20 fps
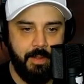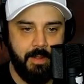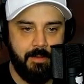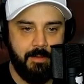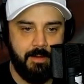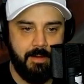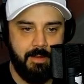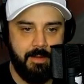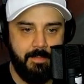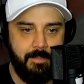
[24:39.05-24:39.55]
Fuck
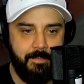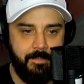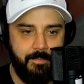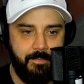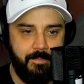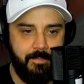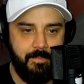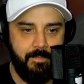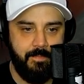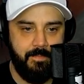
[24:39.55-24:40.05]
her
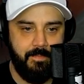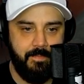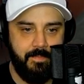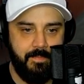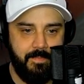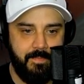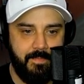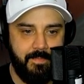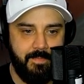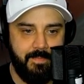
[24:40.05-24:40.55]

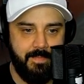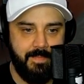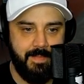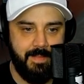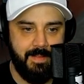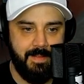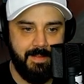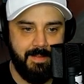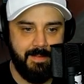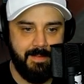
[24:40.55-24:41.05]
up.
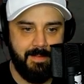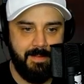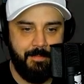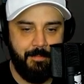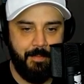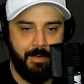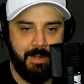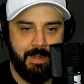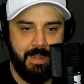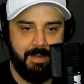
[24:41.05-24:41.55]

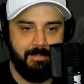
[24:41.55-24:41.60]
Fuck it.